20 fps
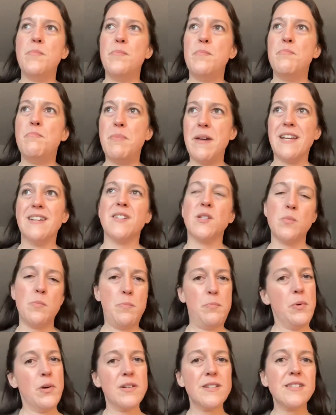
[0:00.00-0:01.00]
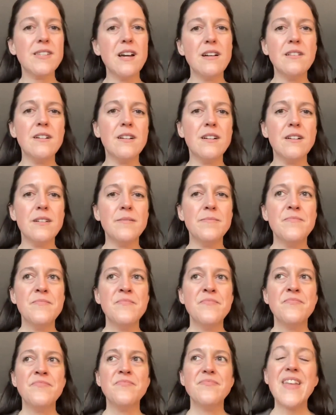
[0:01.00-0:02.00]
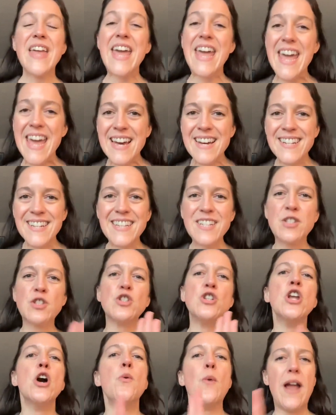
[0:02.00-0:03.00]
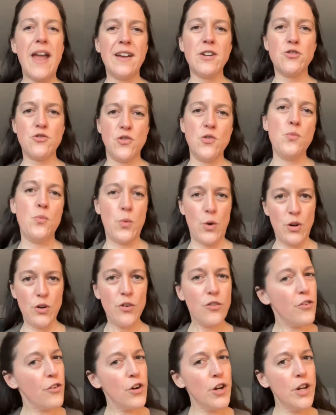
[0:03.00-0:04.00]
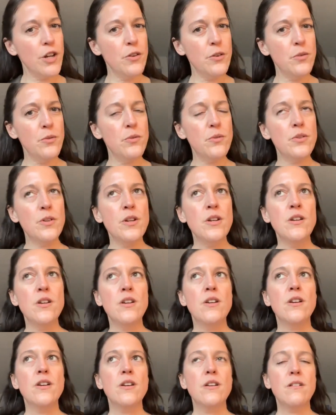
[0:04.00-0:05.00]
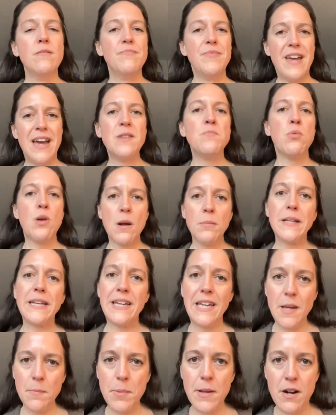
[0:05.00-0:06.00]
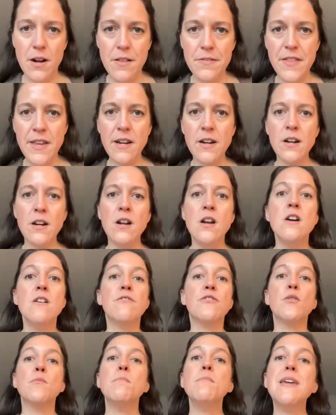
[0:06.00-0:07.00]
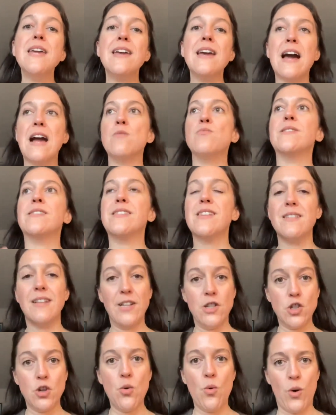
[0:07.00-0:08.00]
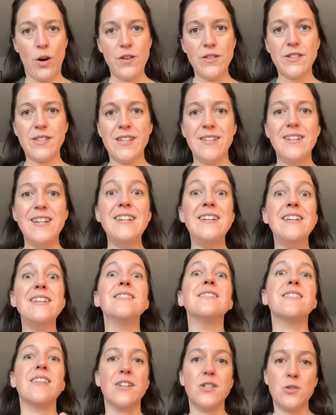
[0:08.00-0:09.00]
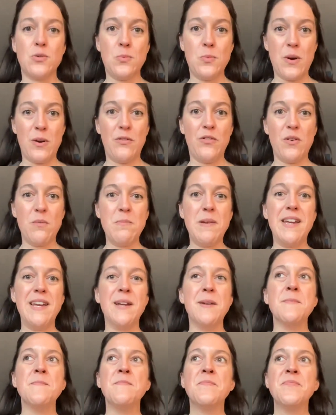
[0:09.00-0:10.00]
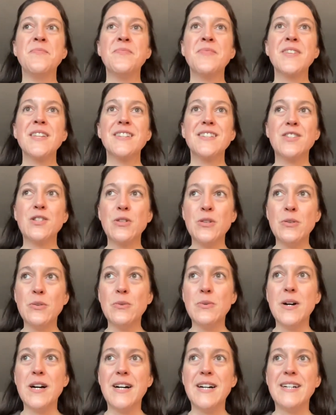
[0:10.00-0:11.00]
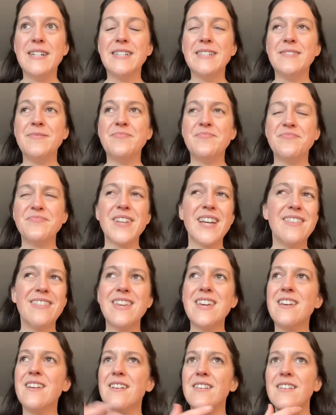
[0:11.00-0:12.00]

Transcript: biggest bookseller and it's no extra work for you. I'd probably keep it on there. For me, I was selling tours. It is extra work for me to, I think